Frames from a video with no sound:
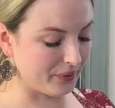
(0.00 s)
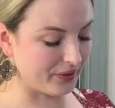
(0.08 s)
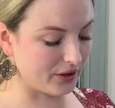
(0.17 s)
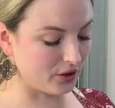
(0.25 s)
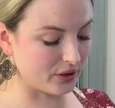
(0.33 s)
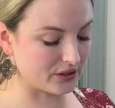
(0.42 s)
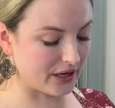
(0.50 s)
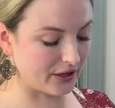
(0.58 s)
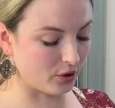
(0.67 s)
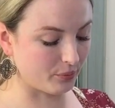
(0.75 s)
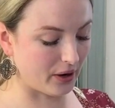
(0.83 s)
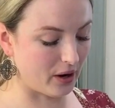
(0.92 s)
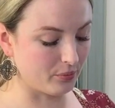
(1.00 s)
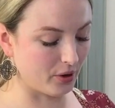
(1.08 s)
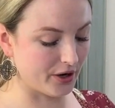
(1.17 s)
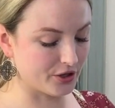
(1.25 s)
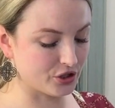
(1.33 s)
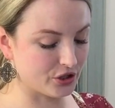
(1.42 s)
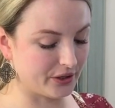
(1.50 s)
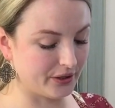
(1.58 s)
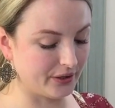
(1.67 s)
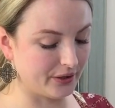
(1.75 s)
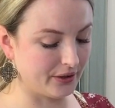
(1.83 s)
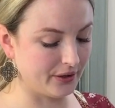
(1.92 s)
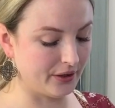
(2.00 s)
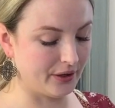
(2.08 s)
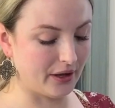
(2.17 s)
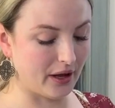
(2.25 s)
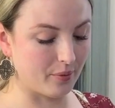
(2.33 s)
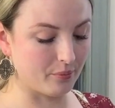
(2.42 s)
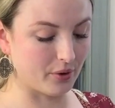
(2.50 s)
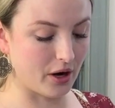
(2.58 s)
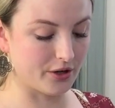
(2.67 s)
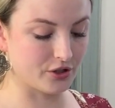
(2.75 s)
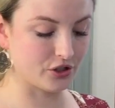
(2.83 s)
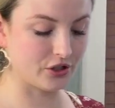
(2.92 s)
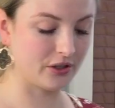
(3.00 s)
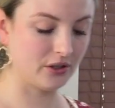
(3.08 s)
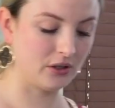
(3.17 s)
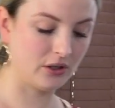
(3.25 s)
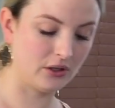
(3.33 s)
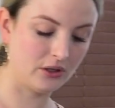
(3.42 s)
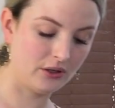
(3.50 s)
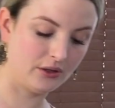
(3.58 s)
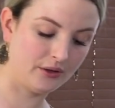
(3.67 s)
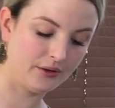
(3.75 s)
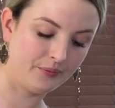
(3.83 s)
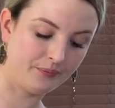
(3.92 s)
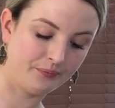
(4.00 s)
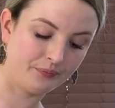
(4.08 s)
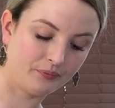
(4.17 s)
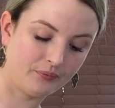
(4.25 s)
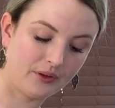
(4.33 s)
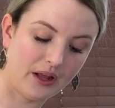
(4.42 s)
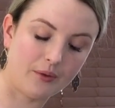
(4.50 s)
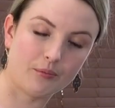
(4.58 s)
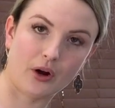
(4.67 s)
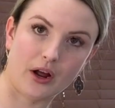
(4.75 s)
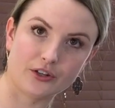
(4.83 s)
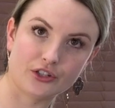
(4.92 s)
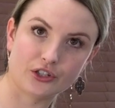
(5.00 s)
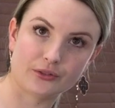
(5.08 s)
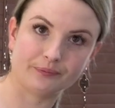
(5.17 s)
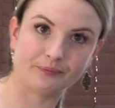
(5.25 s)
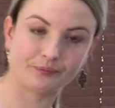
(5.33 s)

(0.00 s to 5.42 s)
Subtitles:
but then you can take your brow brush and brush and brush.